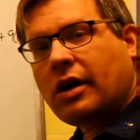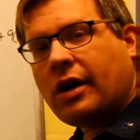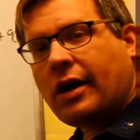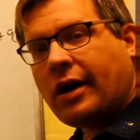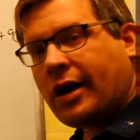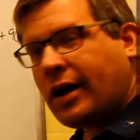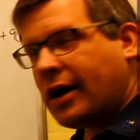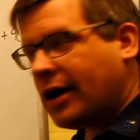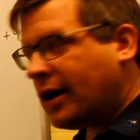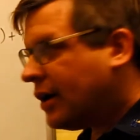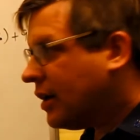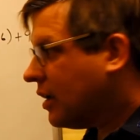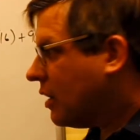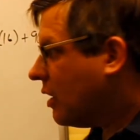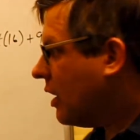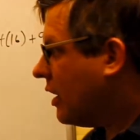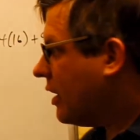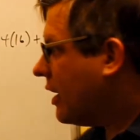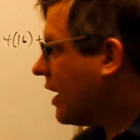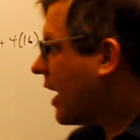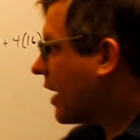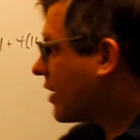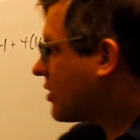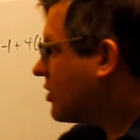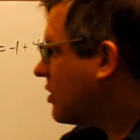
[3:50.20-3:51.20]

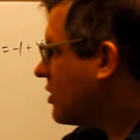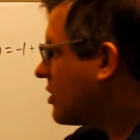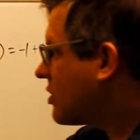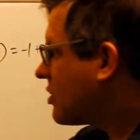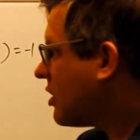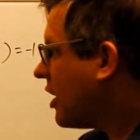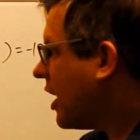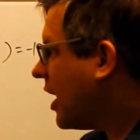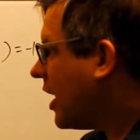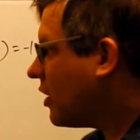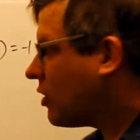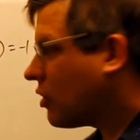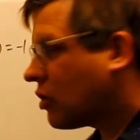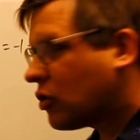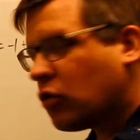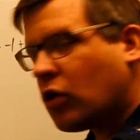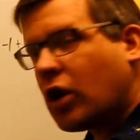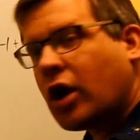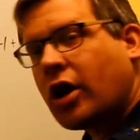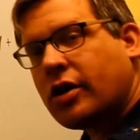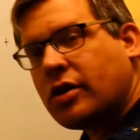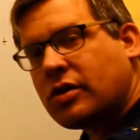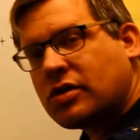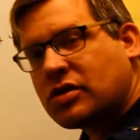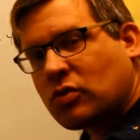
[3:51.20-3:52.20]
an x inside a
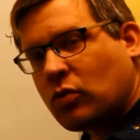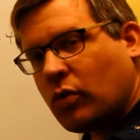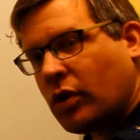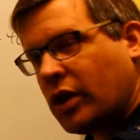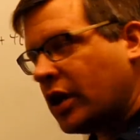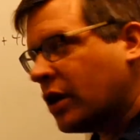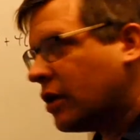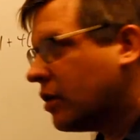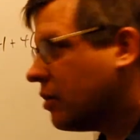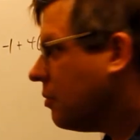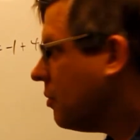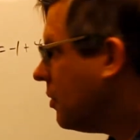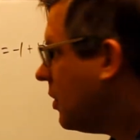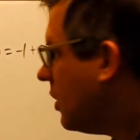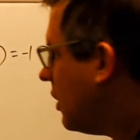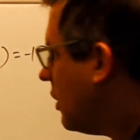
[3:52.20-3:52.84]
quantity squared.